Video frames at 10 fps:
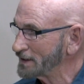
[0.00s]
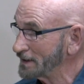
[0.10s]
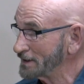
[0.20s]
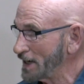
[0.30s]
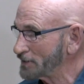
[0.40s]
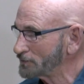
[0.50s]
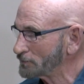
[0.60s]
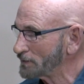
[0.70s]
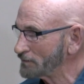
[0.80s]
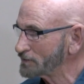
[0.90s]
the National
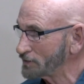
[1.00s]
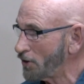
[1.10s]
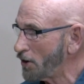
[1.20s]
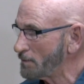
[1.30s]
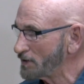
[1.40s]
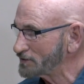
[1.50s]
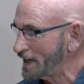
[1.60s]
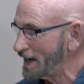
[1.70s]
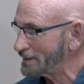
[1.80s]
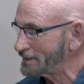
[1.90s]
Rivers and Harbors
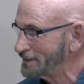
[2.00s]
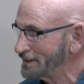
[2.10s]
Act.